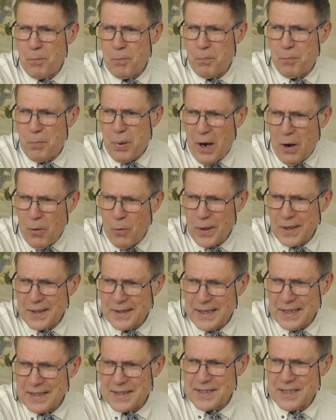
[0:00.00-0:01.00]
power
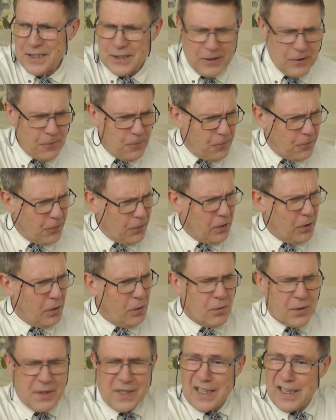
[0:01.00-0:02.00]
density
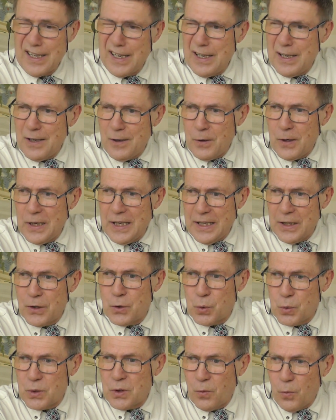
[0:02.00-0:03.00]
flows
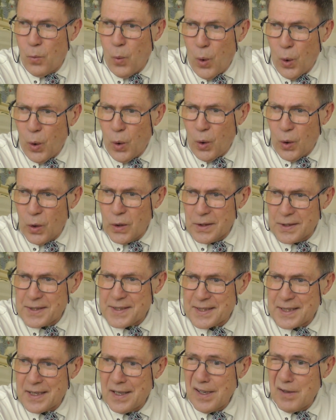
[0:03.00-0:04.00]
into the
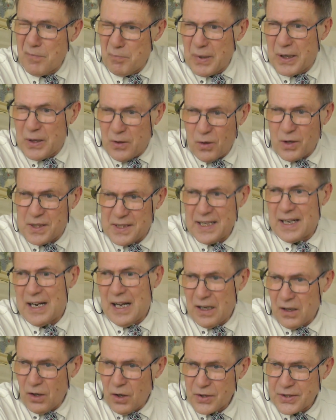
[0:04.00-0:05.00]
walls because there
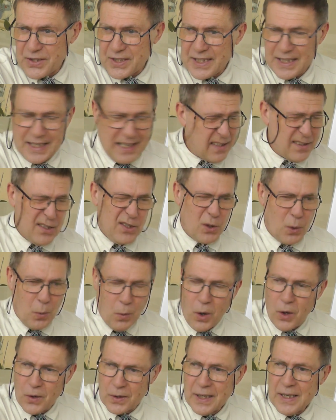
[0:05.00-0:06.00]
are losses and so
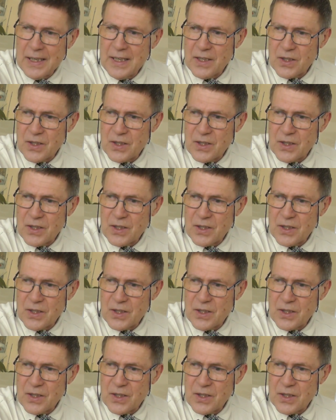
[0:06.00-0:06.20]
on.